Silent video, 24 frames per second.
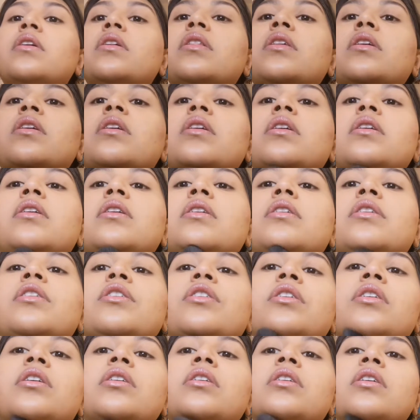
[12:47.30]
Like
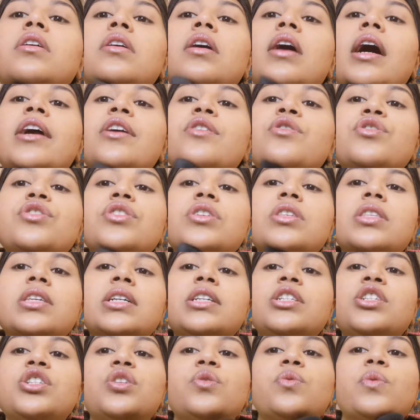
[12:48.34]
under, I usually
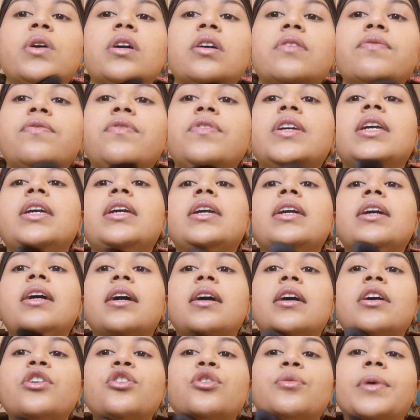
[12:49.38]
do a V
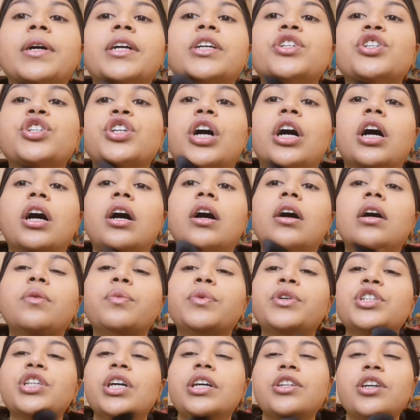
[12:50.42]
under my jaw,
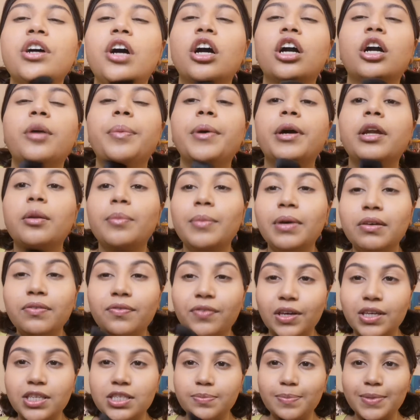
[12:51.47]
which I talk about in my
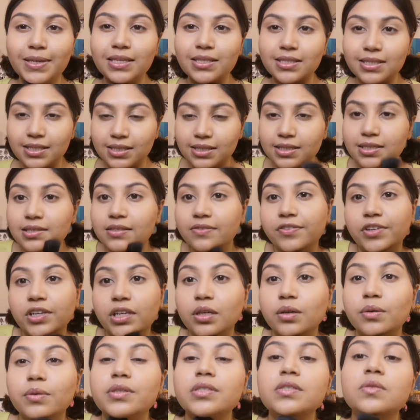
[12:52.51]
face basics
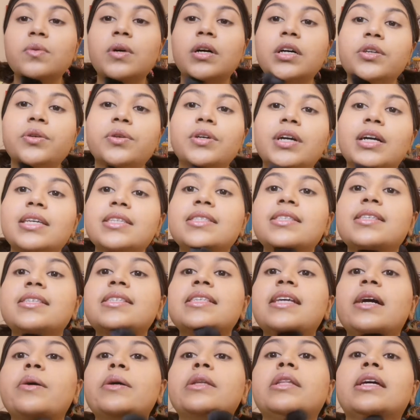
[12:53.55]
video as well. You guys, this is
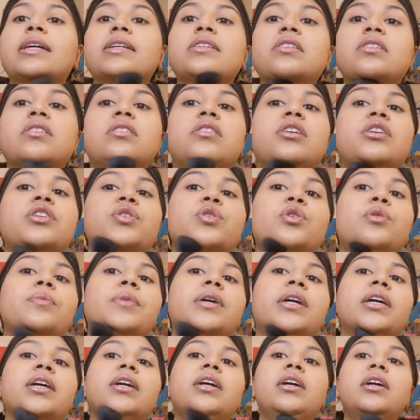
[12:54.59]
how I like to contour
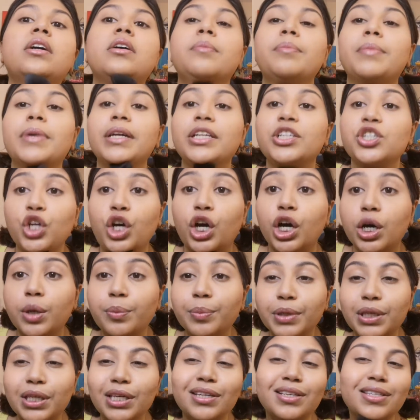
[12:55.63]
my jaw,
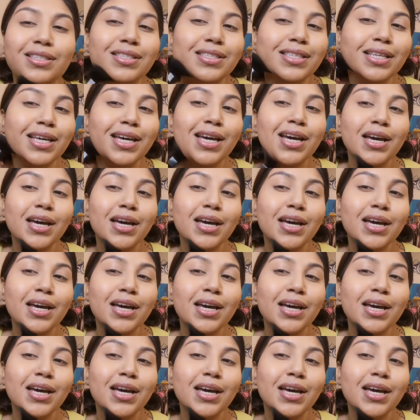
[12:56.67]
because